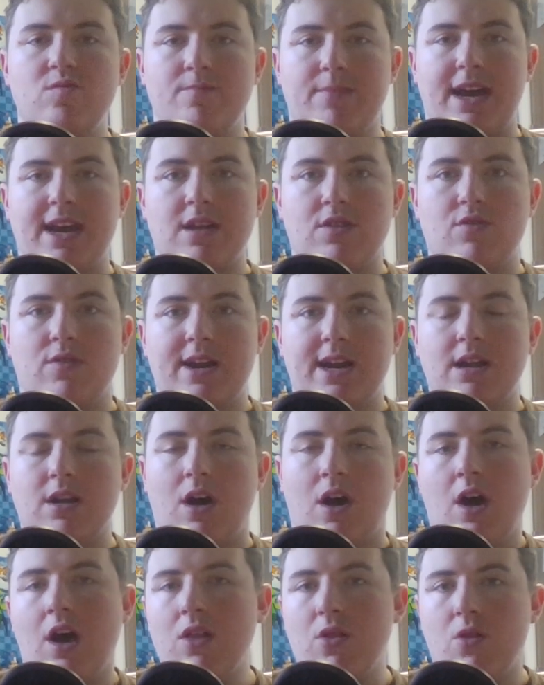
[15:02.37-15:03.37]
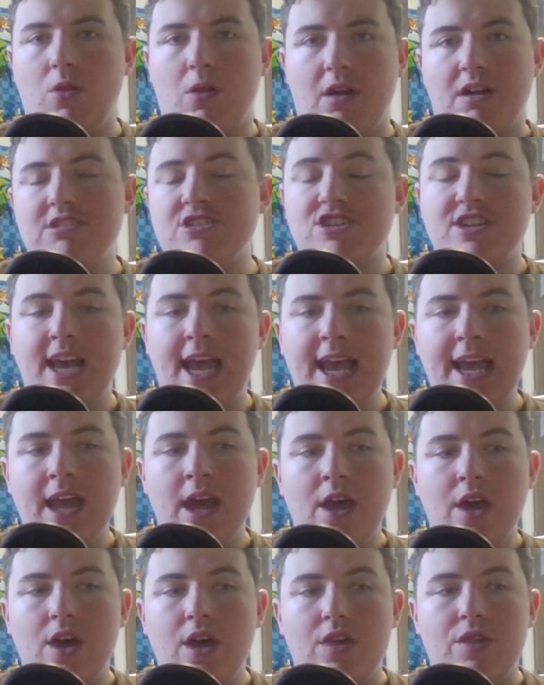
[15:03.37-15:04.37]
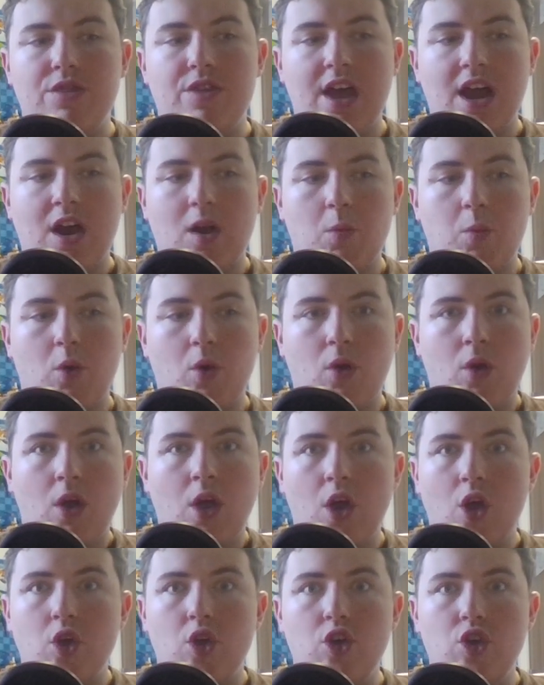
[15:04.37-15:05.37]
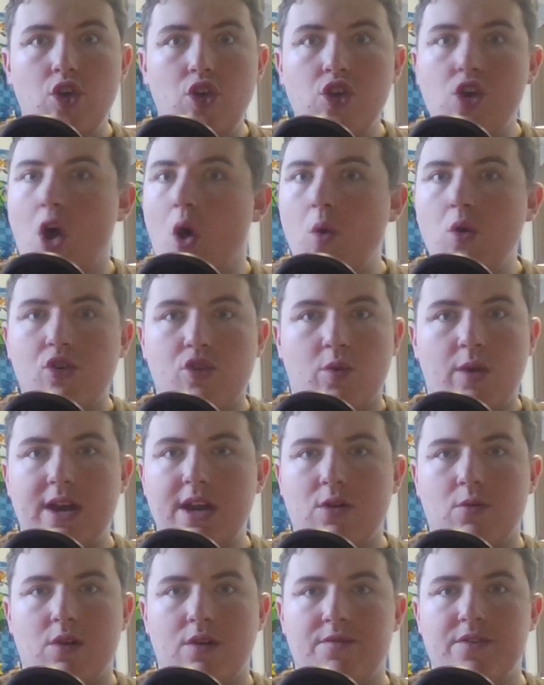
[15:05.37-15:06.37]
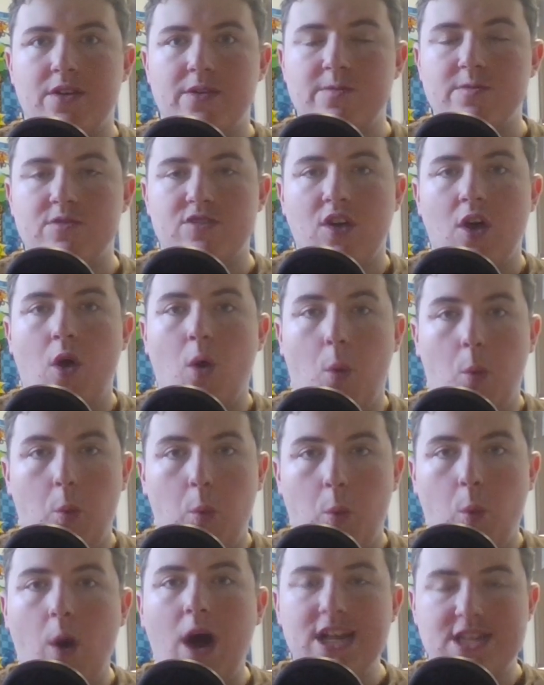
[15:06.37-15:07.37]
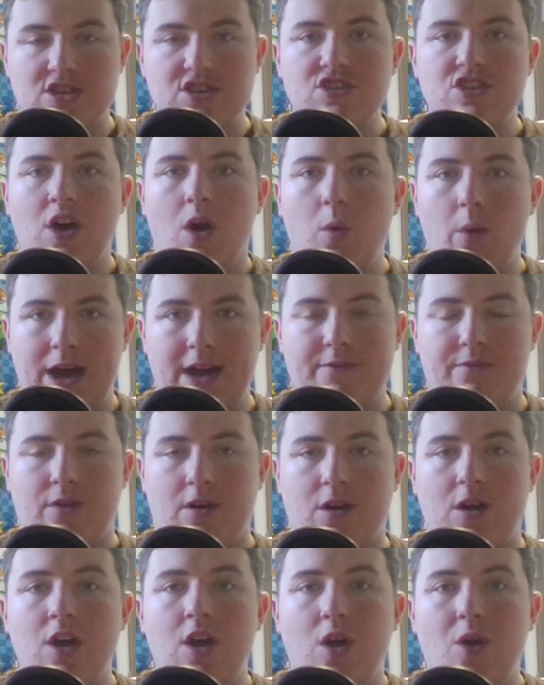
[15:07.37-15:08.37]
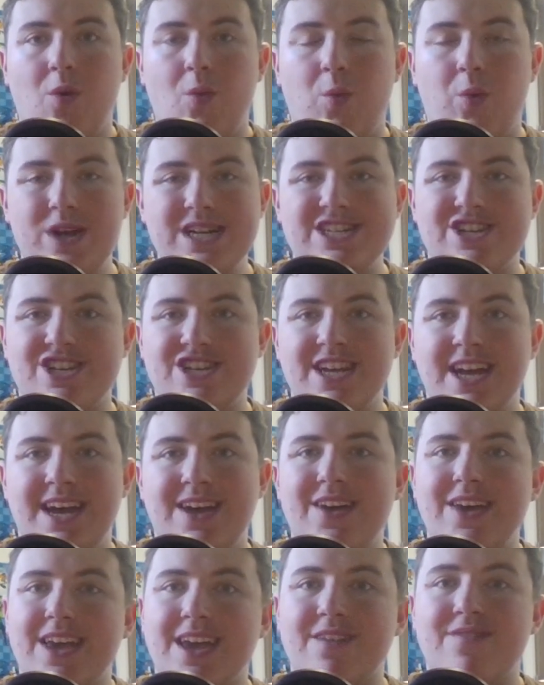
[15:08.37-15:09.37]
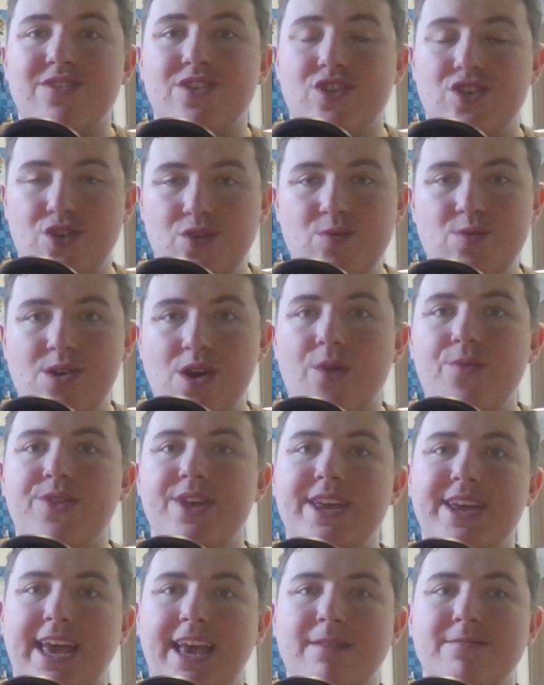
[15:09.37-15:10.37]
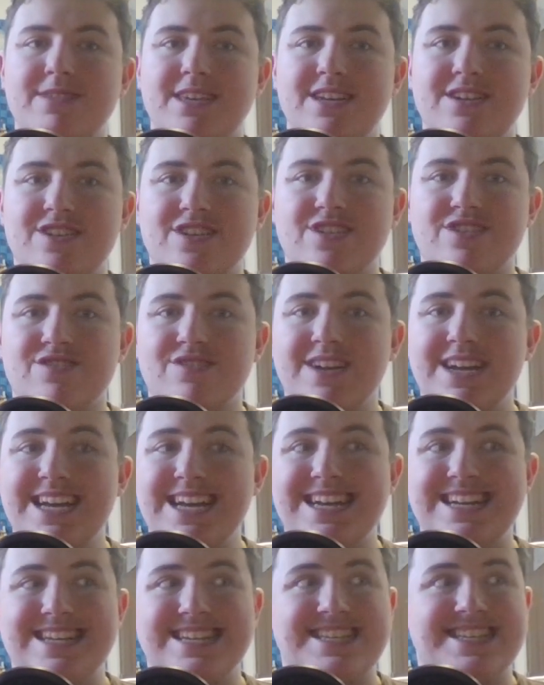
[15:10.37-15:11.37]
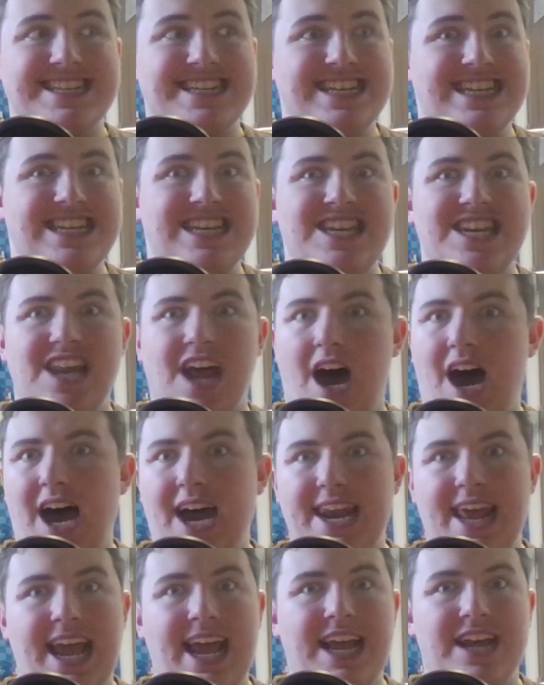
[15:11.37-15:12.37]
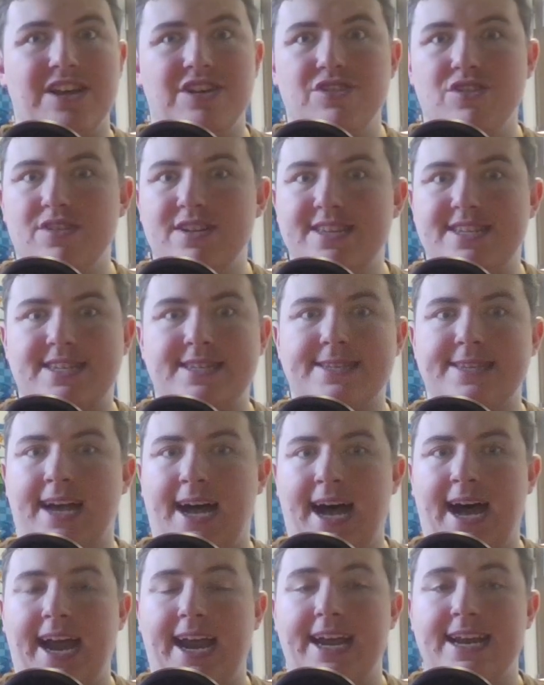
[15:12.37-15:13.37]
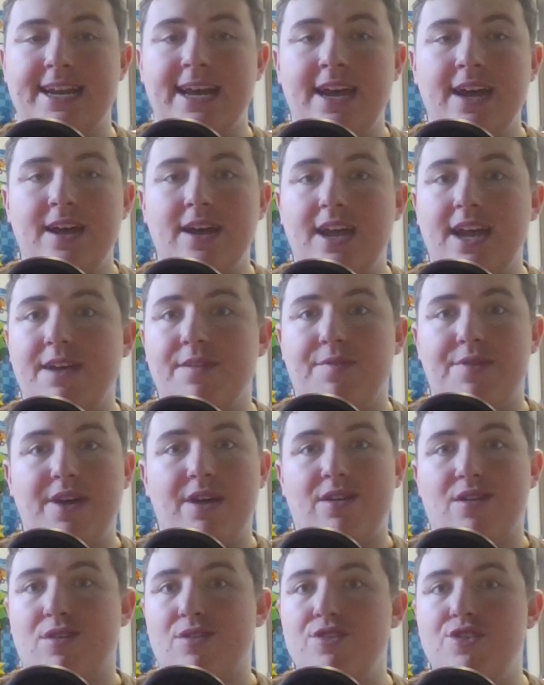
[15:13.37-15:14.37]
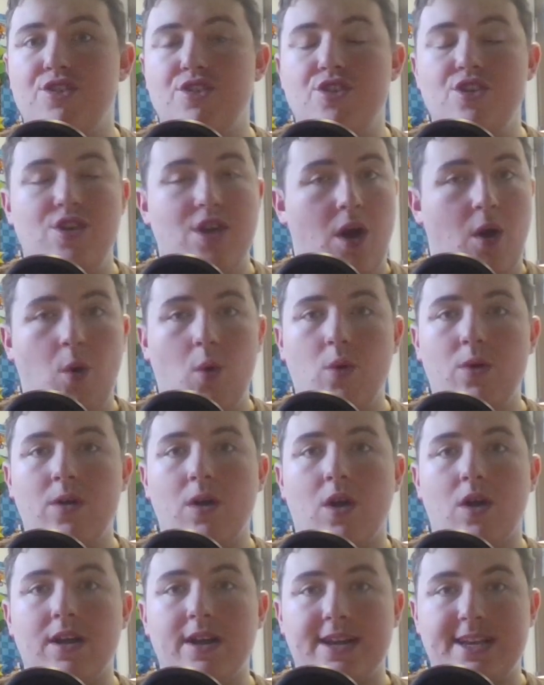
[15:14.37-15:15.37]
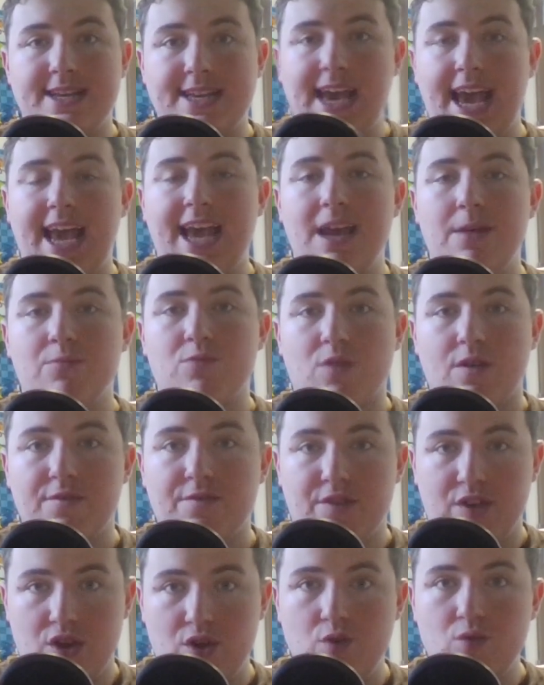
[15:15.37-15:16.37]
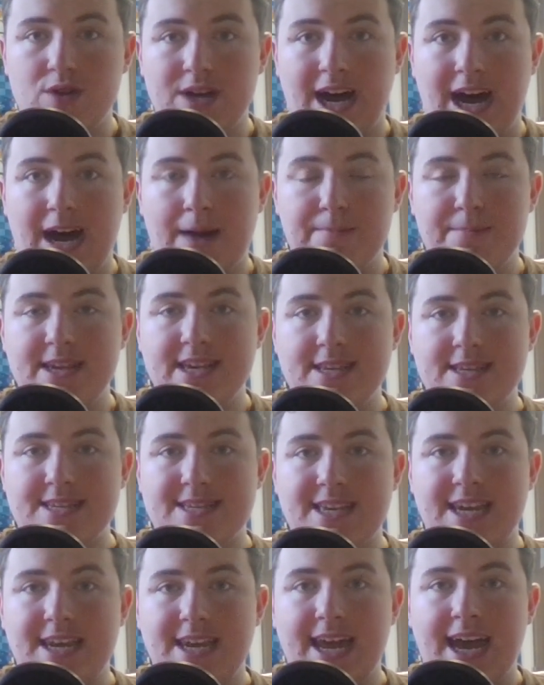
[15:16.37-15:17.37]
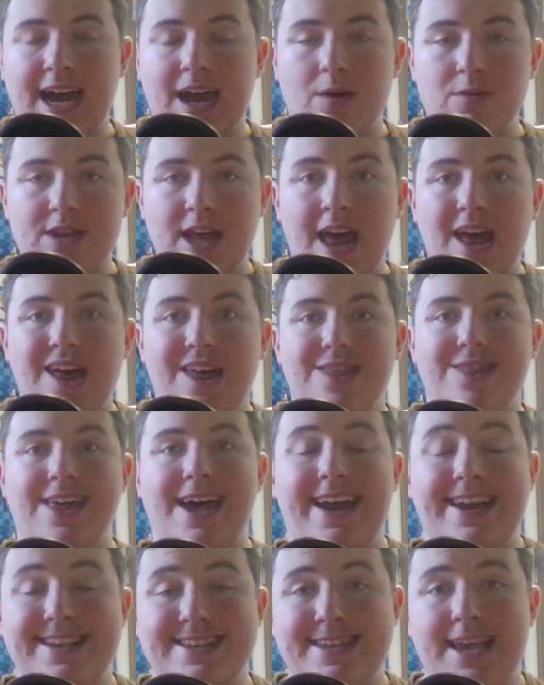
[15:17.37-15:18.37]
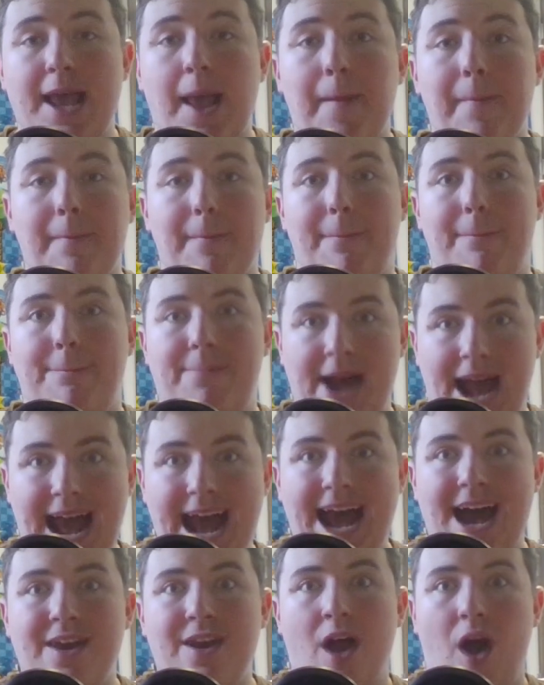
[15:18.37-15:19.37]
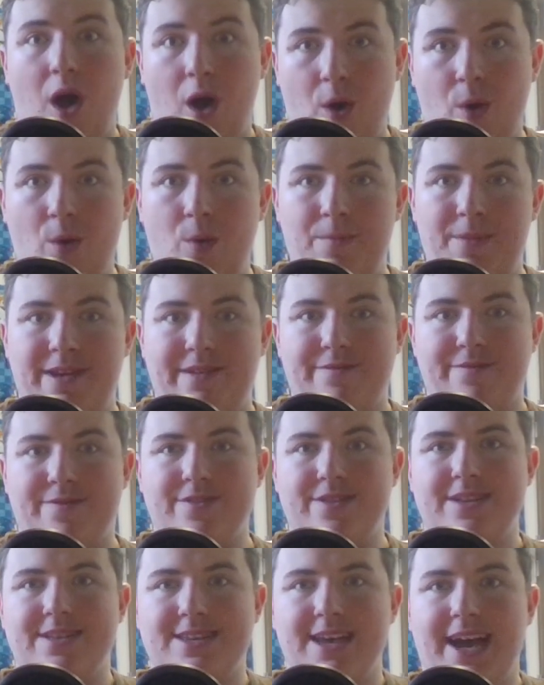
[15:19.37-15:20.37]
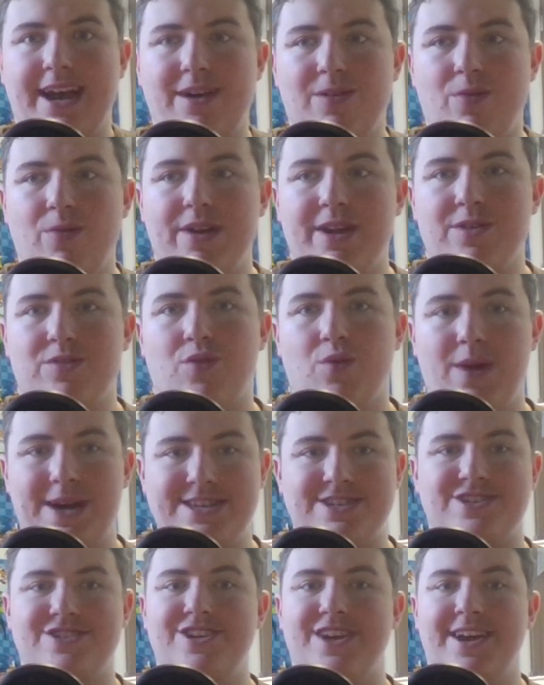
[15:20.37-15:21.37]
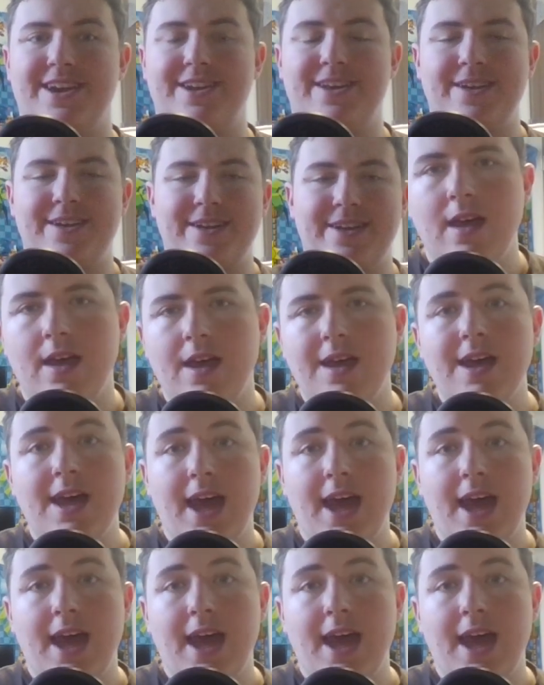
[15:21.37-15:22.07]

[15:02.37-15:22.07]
to Metacritic on launch day, there were no critic reviews whatsoever, which, if you know the games industry, is not a good sign. If there are no game review copies sent out, that is a bad omen for the title in question.